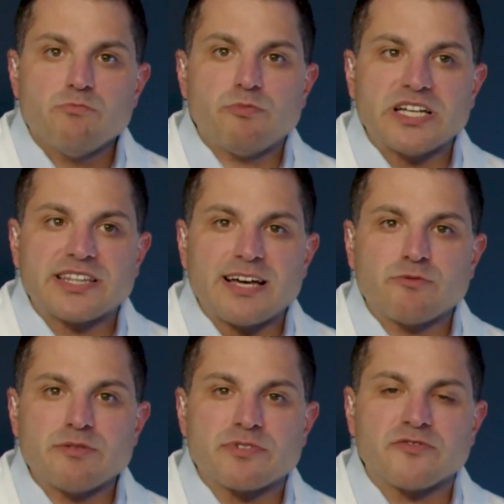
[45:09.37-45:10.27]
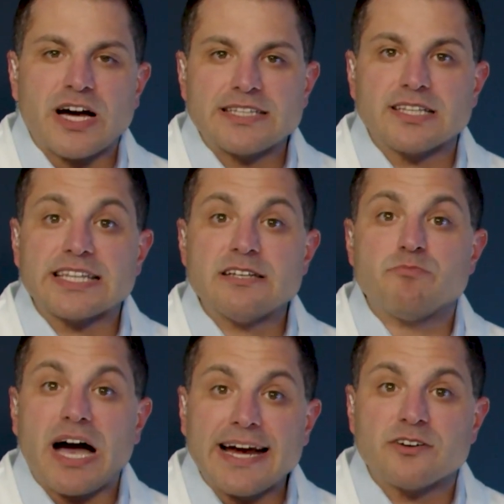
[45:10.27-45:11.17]
but then we provide the lead
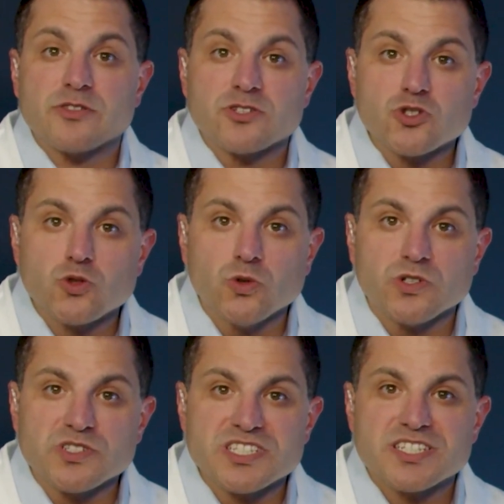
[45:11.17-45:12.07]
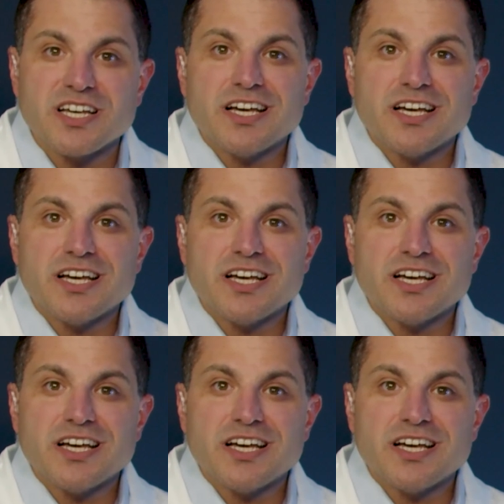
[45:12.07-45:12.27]
buyer the tools